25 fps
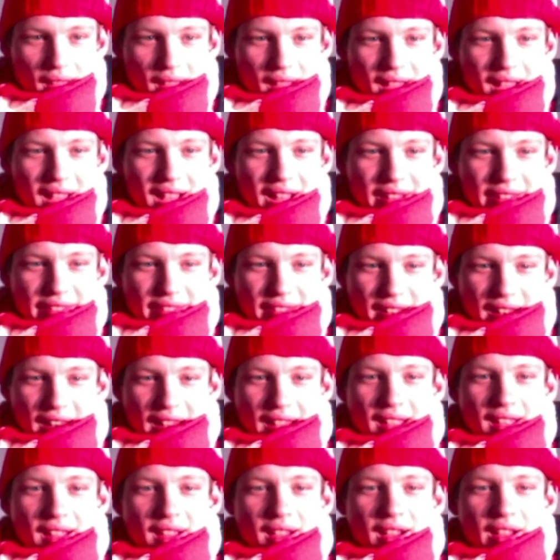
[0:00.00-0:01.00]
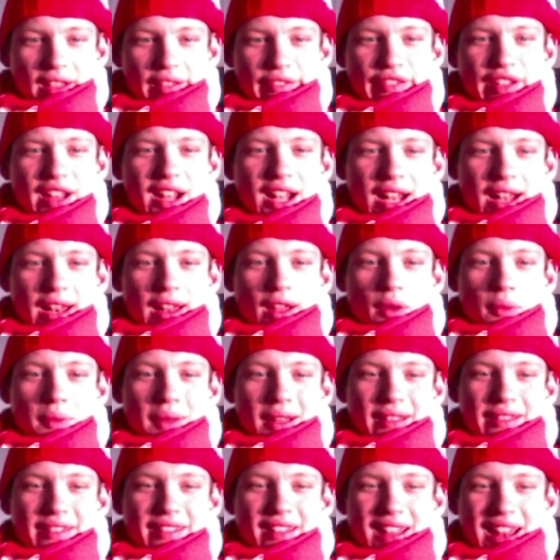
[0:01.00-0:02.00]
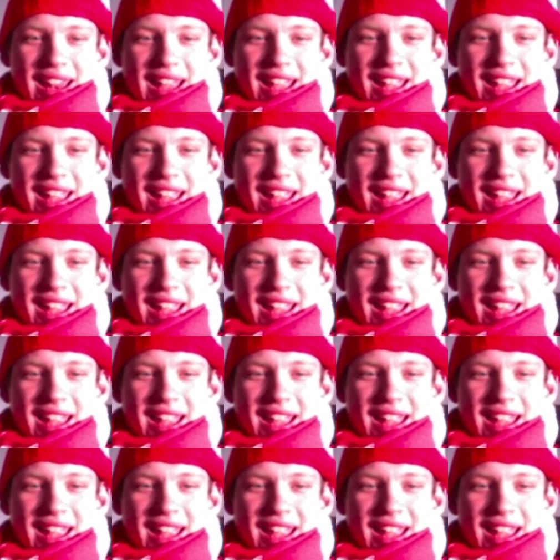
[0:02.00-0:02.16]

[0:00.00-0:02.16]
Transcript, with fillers: Actually, I feel a little bit chilly.